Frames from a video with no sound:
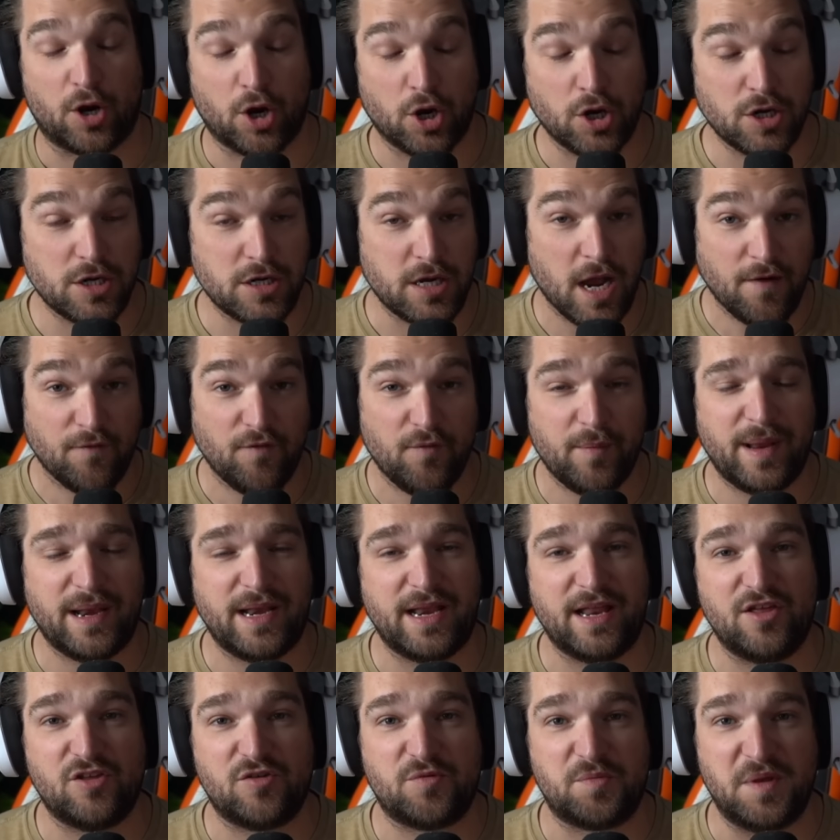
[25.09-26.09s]
Our
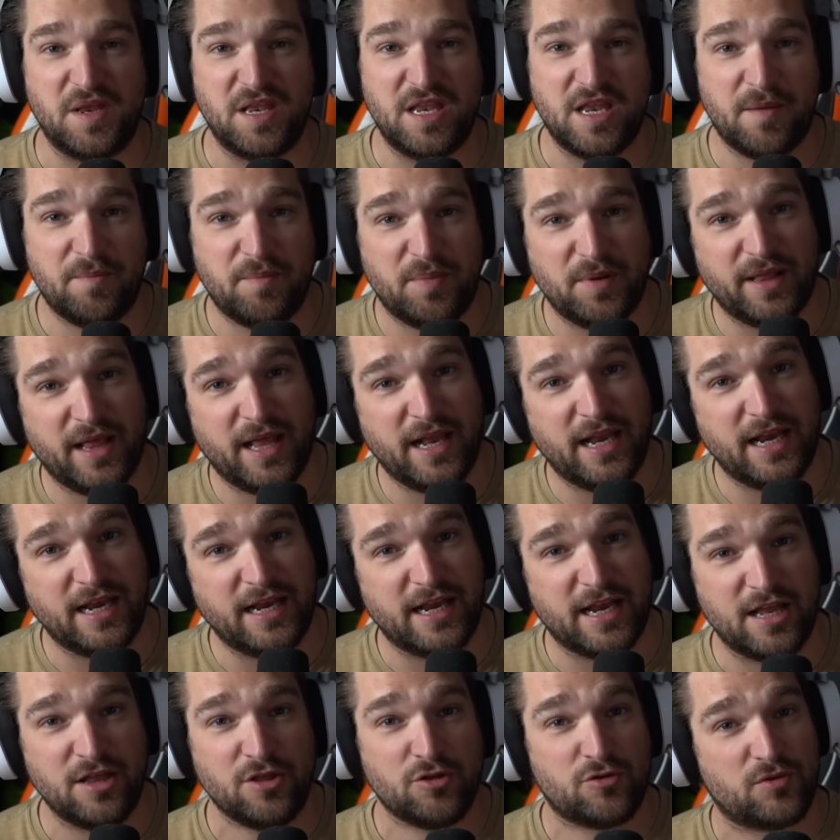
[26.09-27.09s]
government is
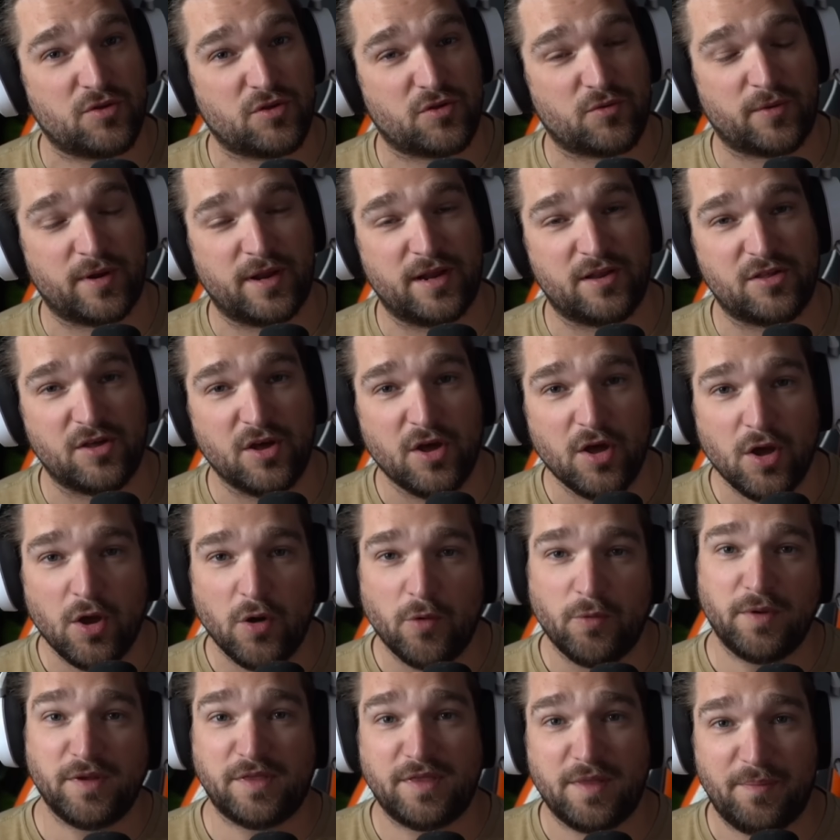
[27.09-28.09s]
manipulating interest rates
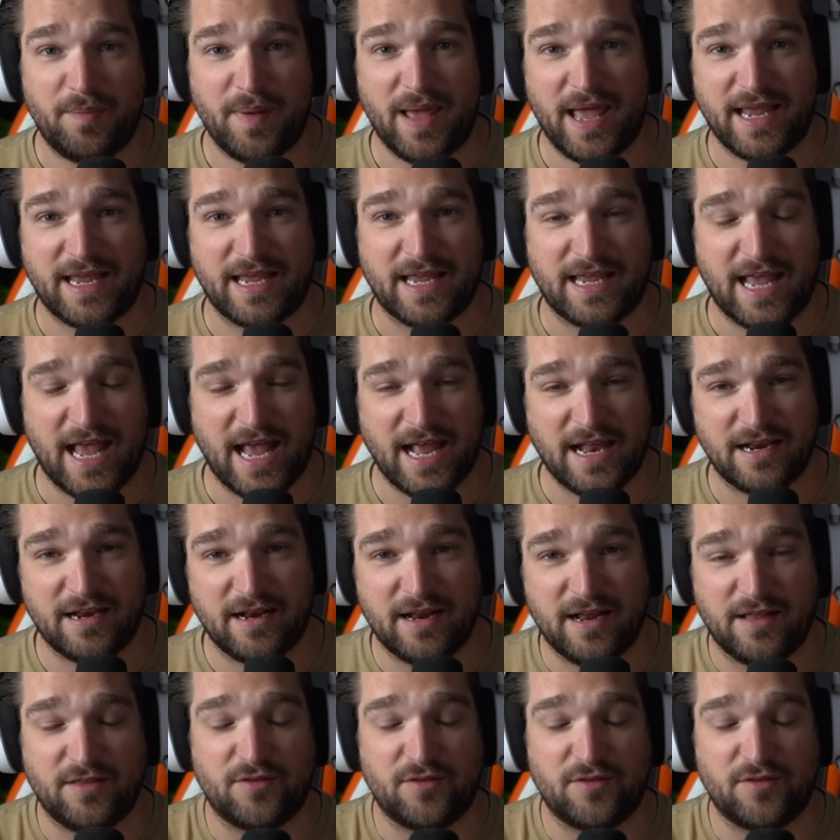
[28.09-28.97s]
with the Bank of Canada.